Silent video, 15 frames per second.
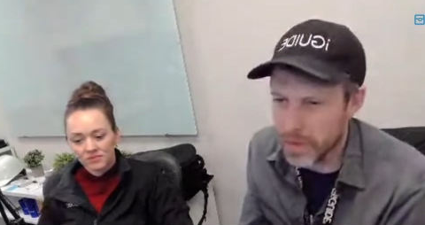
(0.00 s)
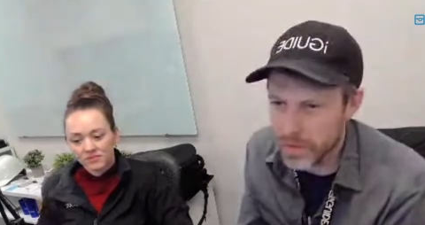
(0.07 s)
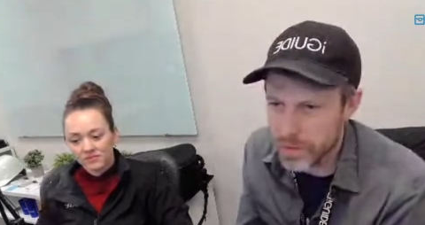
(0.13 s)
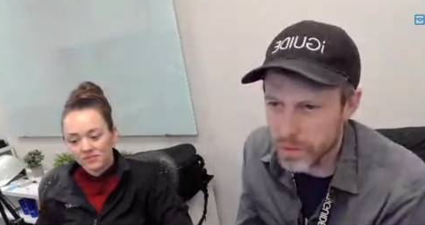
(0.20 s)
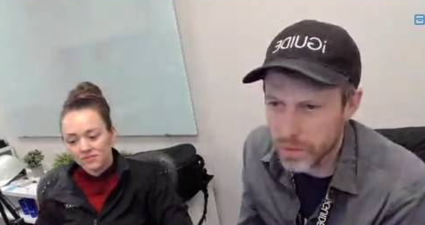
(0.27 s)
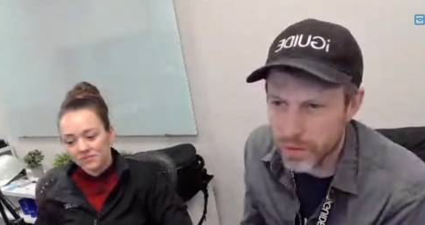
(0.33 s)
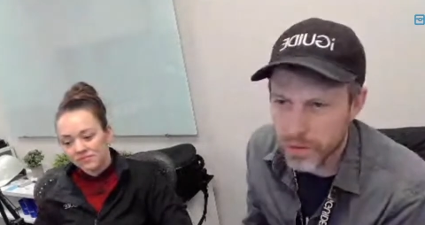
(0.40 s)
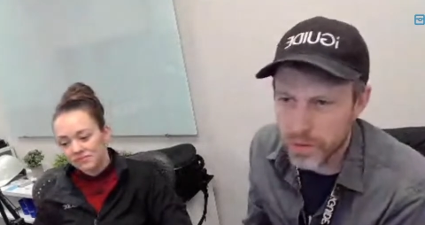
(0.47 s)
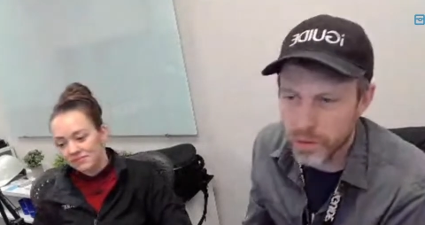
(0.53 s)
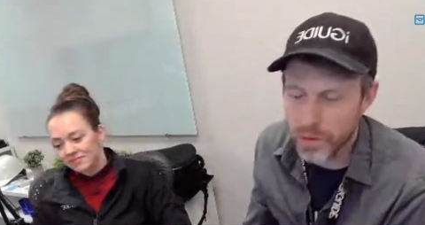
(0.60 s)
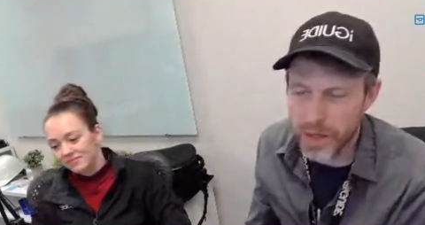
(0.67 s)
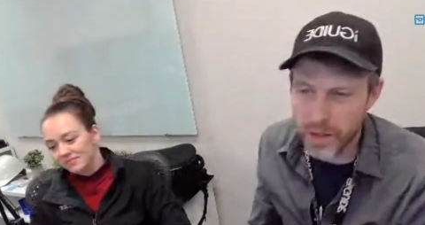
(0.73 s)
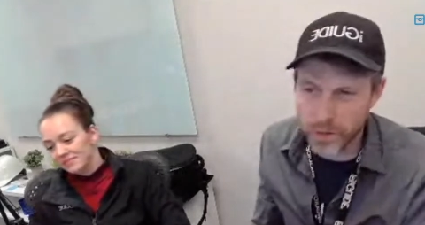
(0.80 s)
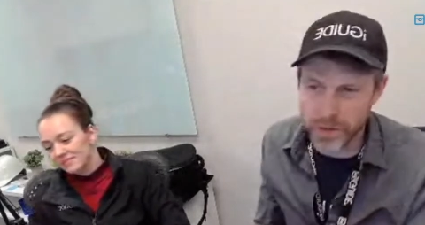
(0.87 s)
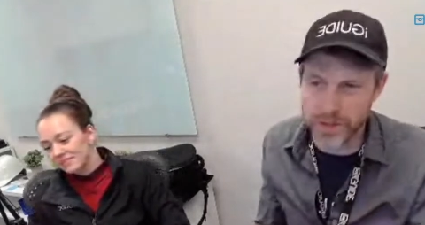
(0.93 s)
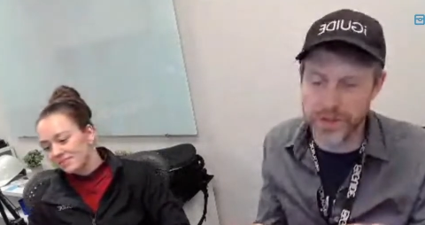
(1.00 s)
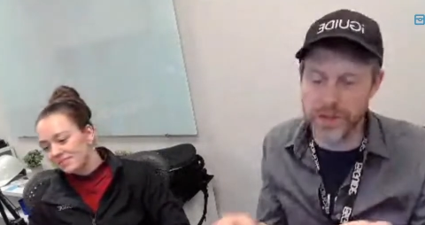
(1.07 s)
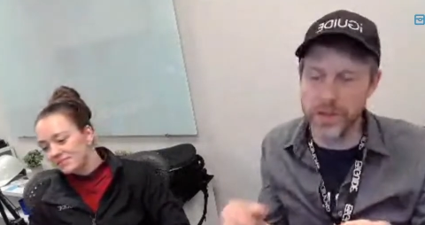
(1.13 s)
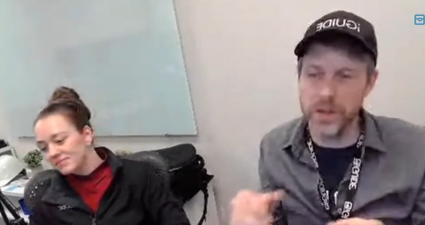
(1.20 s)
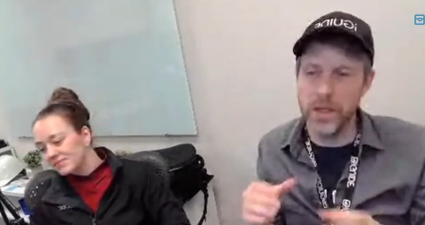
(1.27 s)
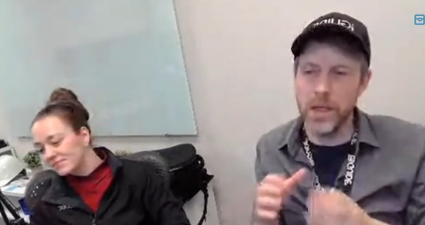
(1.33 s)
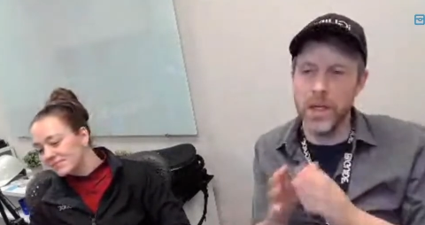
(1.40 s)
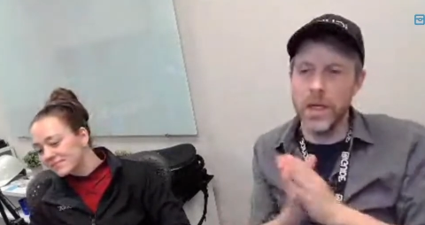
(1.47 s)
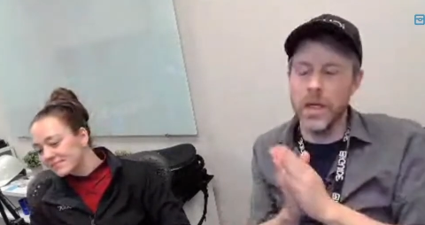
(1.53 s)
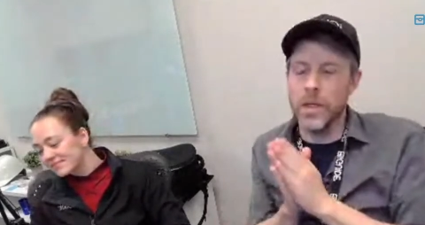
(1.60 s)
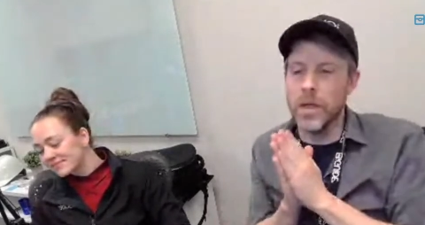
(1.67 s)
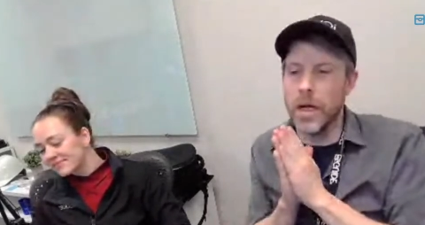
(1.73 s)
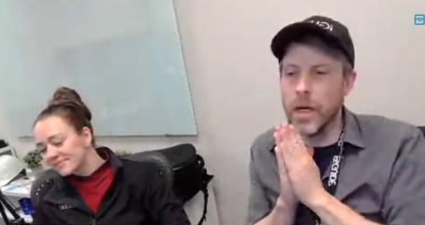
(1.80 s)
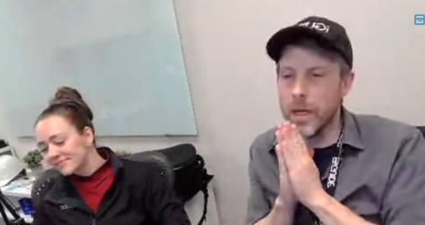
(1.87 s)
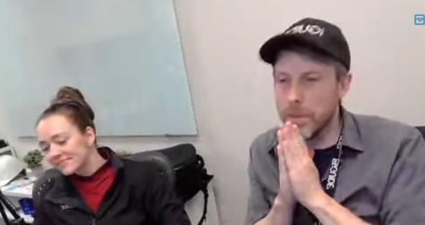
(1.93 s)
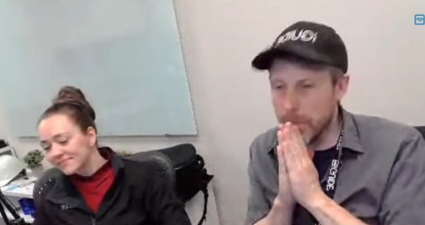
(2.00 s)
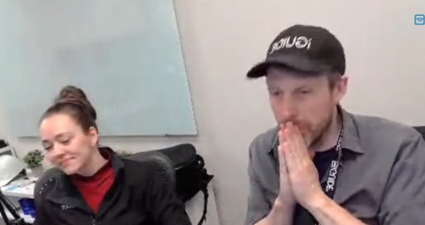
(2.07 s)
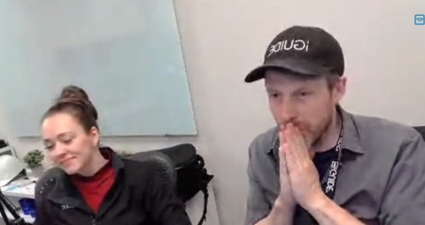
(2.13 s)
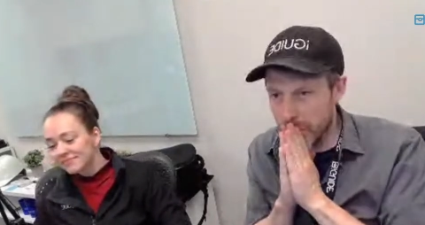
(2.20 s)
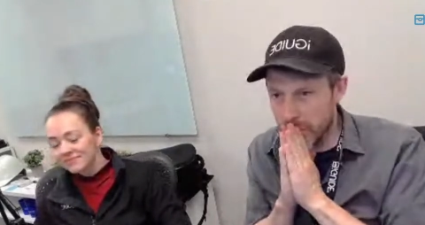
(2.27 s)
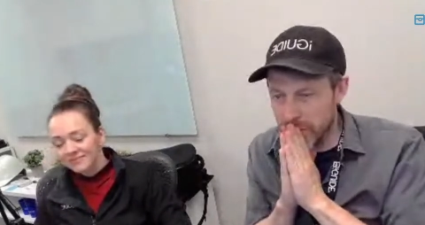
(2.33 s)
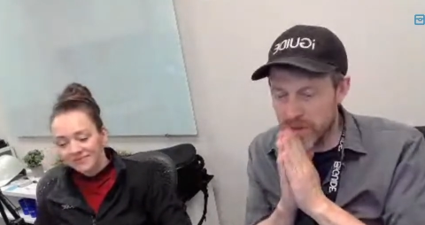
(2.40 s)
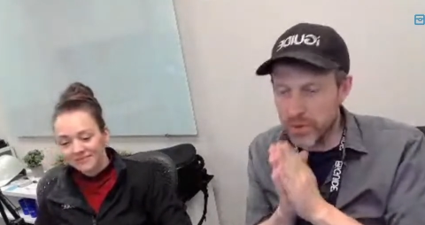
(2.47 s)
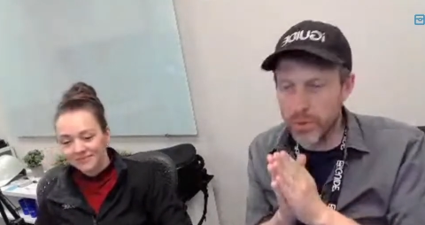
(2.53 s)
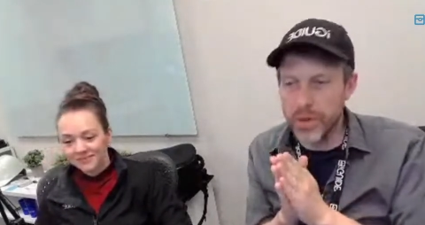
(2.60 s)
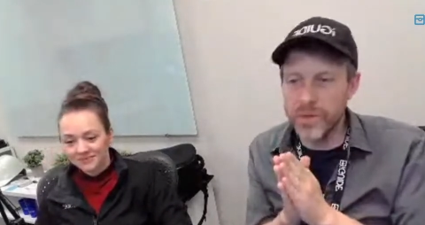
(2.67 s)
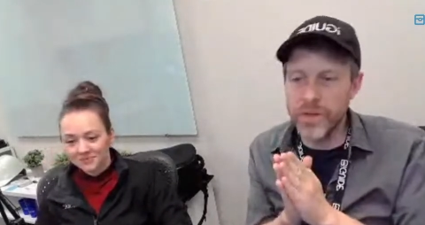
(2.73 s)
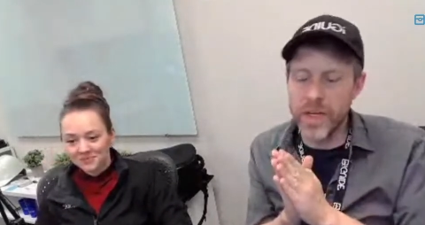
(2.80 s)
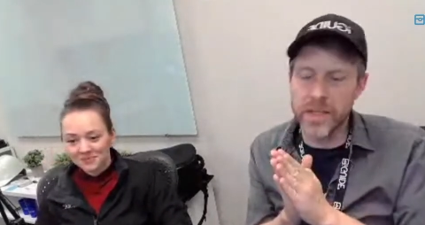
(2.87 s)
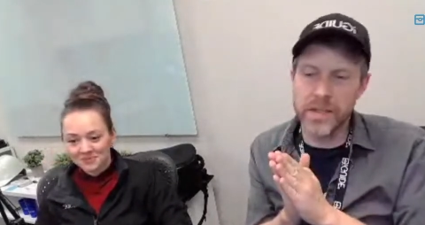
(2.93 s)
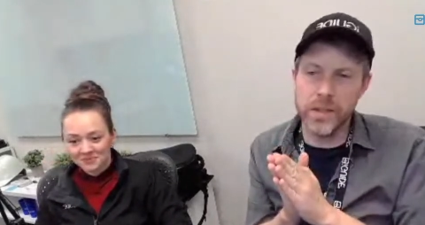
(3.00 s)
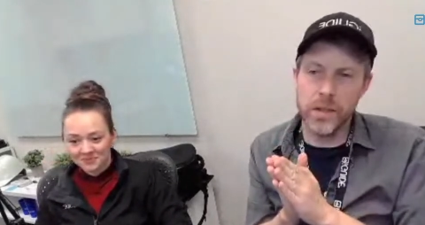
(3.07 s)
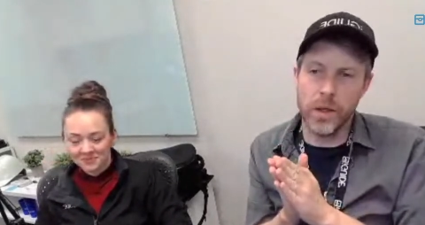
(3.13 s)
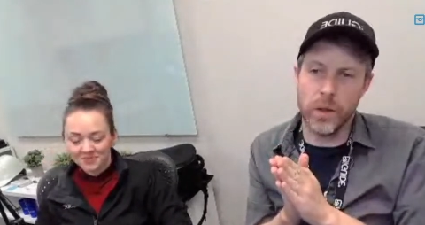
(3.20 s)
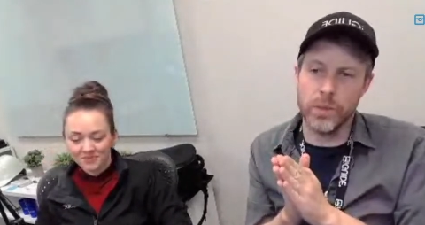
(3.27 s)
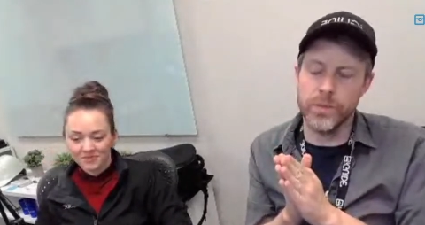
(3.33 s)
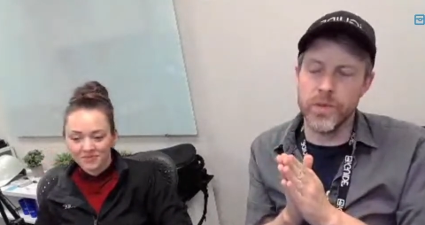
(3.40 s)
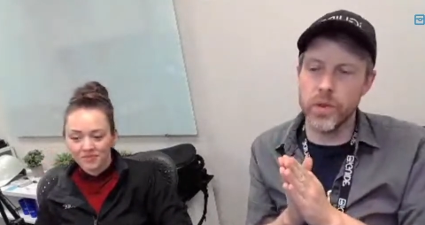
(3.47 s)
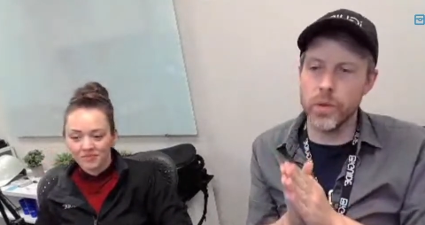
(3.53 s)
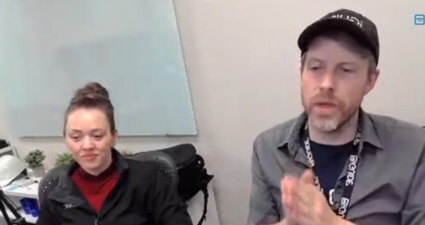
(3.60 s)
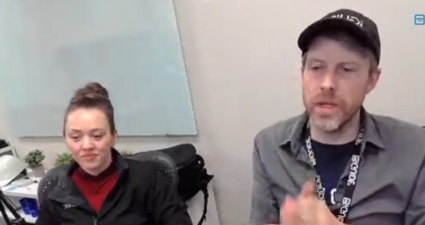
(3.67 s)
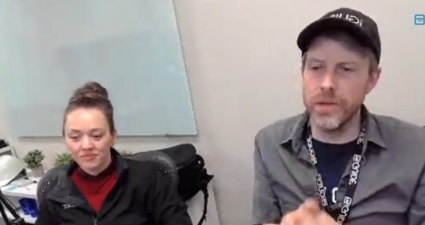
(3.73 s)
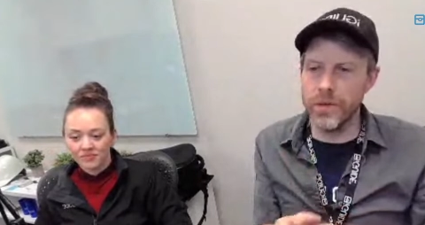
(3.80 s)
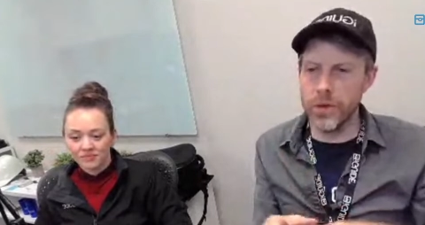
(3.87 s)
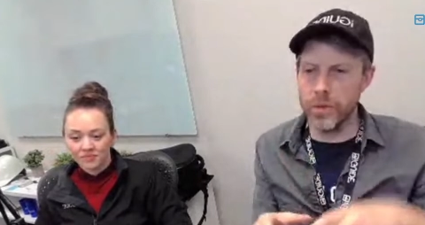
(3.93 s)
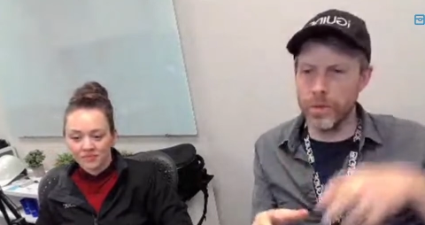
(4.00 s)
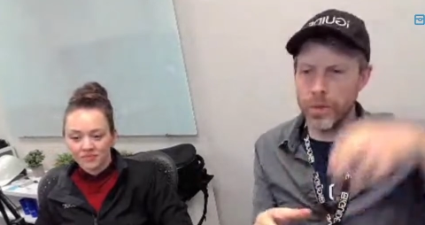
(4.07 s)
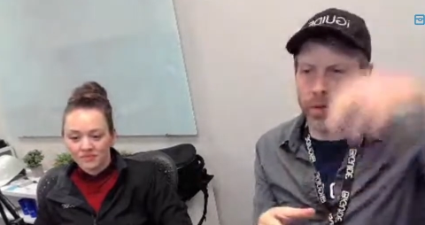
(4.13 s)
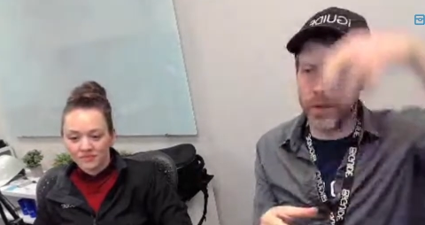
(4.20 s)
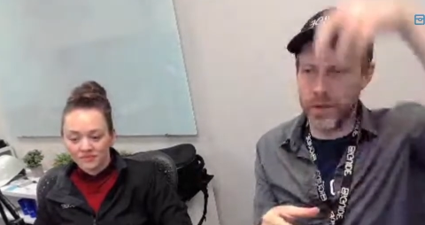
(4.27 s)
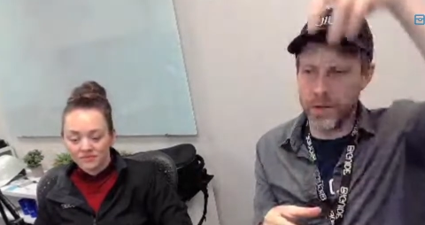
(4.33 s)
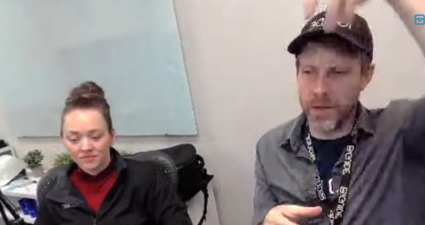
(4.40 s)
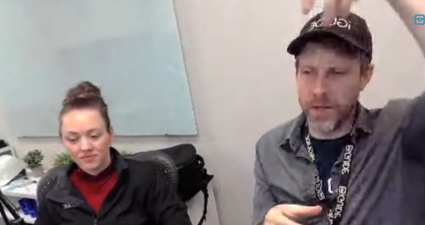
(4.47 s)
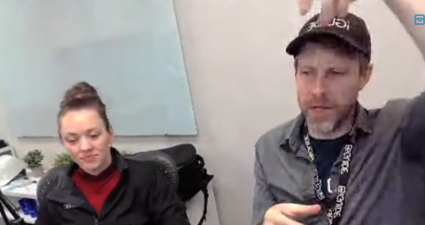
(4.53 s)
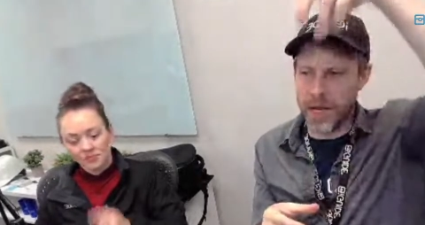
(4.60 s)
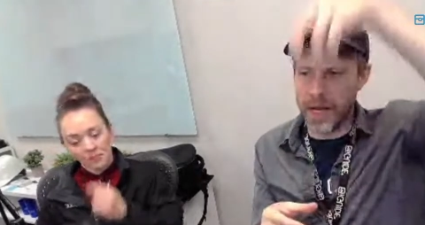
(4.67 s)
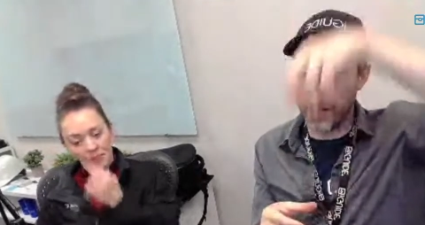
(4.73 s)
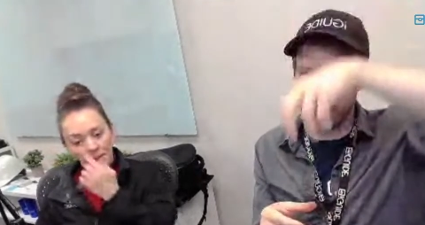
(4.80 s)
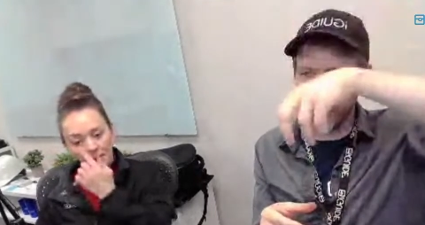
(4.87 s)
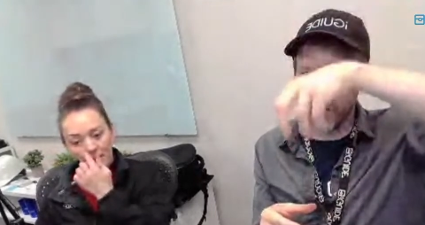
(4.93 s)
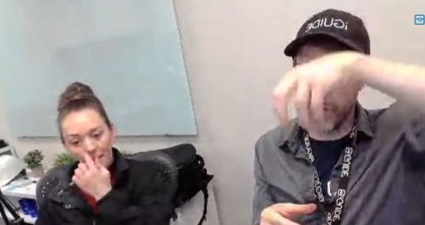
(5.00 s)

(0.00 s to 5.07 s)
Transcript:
Speaker 1: So great question. Um, sort of yes and no. So if you put the cap